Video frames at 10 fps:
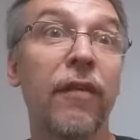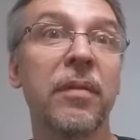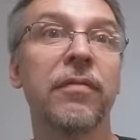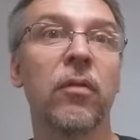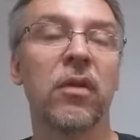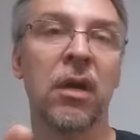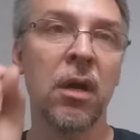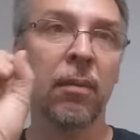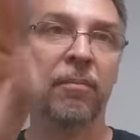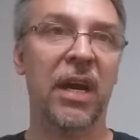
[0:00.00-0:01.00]
heard of
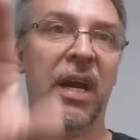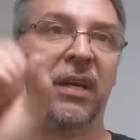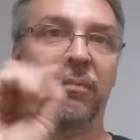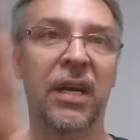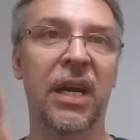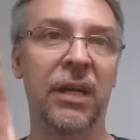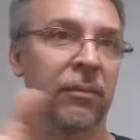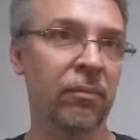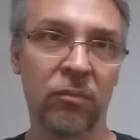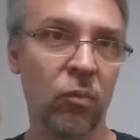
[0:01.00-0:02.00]
before, meh,
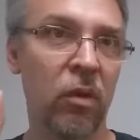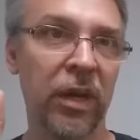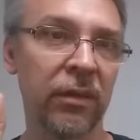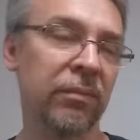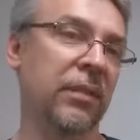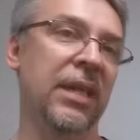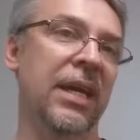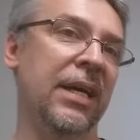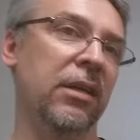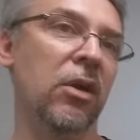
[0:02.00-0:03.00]
meh, warning.
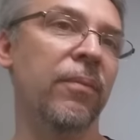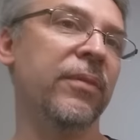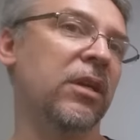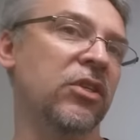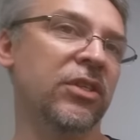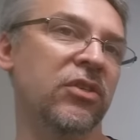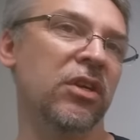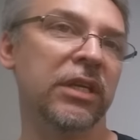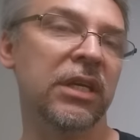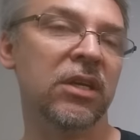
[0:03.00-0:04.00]
Uh, no, they're just
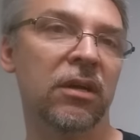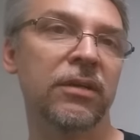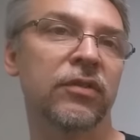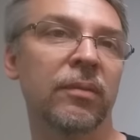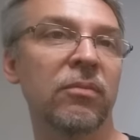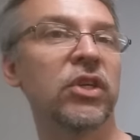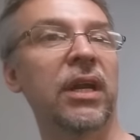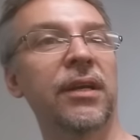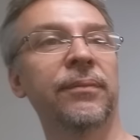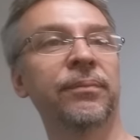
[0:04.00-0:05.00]
junky cards from
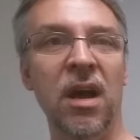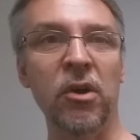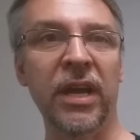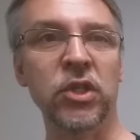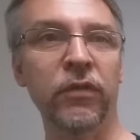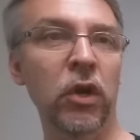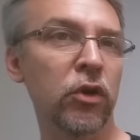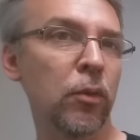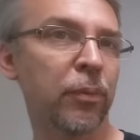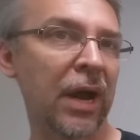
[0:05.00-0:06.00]
China. Okay, so if you
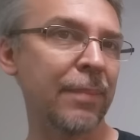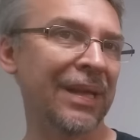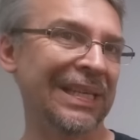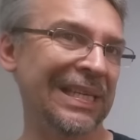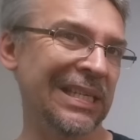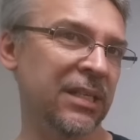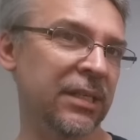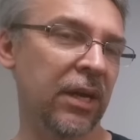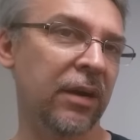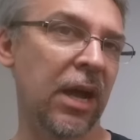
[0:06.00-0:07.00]
don't know who Brybelly
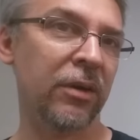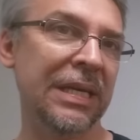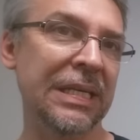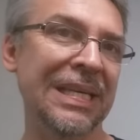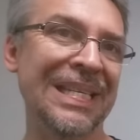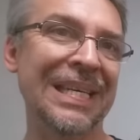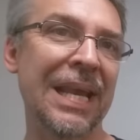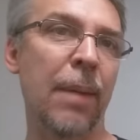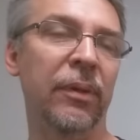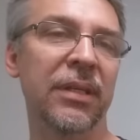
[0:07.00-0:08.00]
is, they are out in
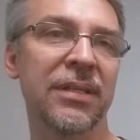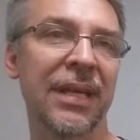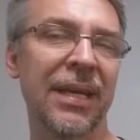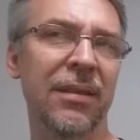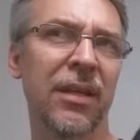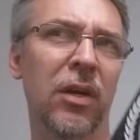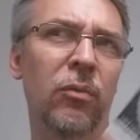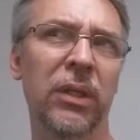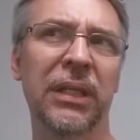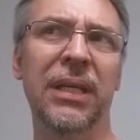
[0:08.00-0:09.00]
Indianapolis and
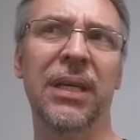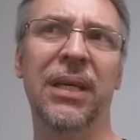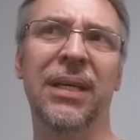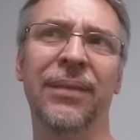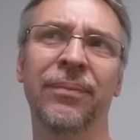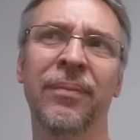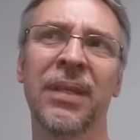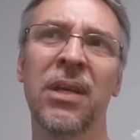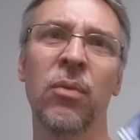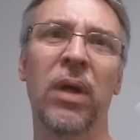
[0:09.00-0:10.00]
they're really, uh,
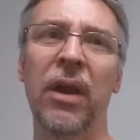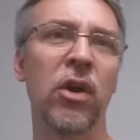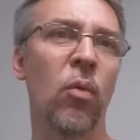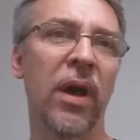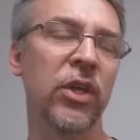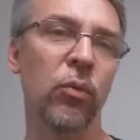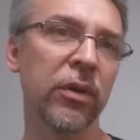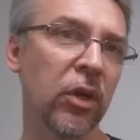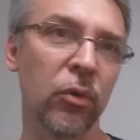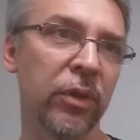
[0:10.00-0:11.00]
well, I don't know why you
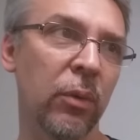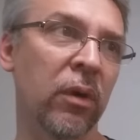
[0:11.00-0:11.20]
would know who